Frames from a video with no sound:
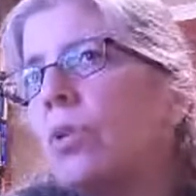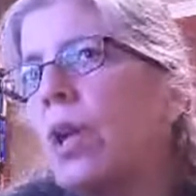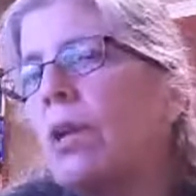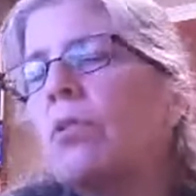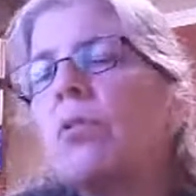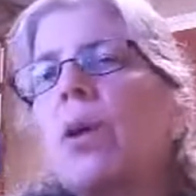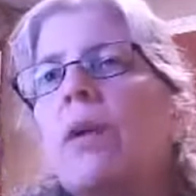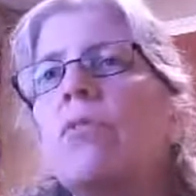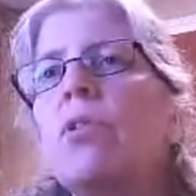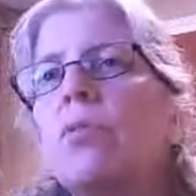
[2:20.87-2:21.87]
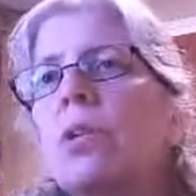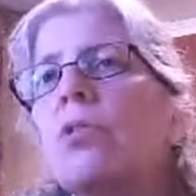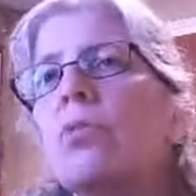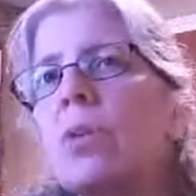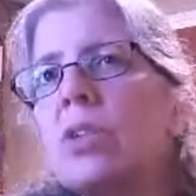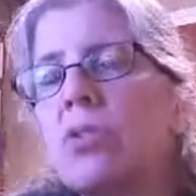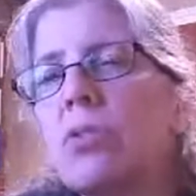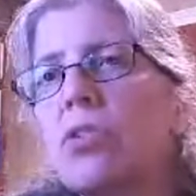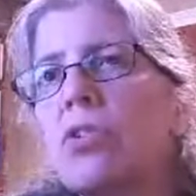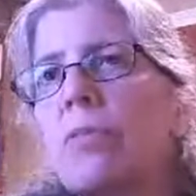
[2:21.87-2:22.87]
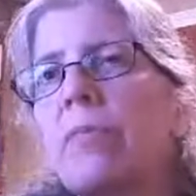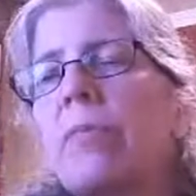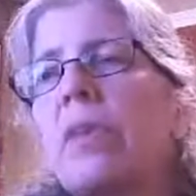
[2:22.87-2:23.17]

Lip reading: you came to after you did your research.